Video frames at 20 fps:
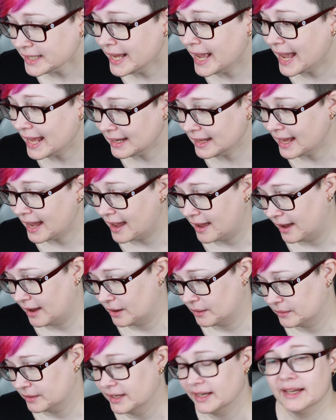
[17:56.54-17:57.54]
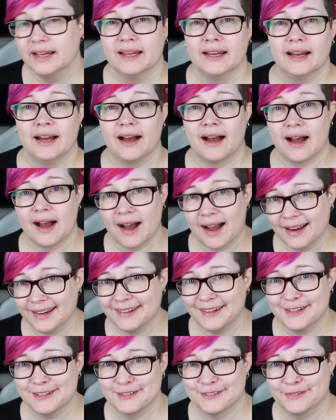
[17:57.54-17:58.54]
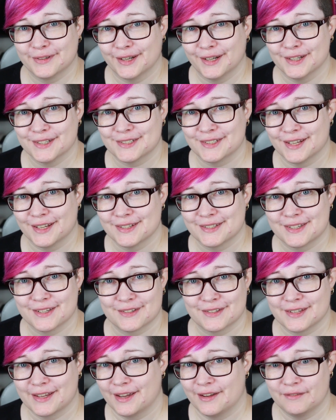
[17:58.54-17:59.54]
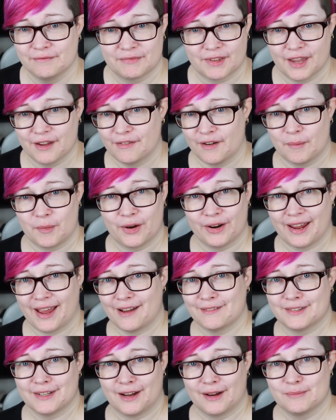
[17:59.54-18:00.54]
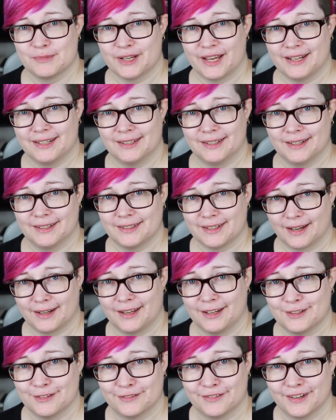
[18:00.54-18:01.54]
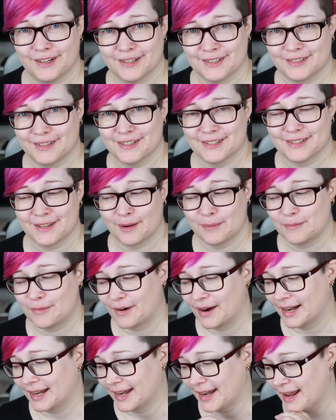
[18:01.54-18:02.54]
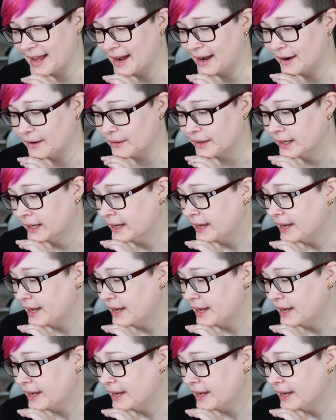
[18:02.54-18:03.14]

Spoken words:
Anyhow, I need to finish this. If I'm gonna have time to edit it, I need to finish this up right now.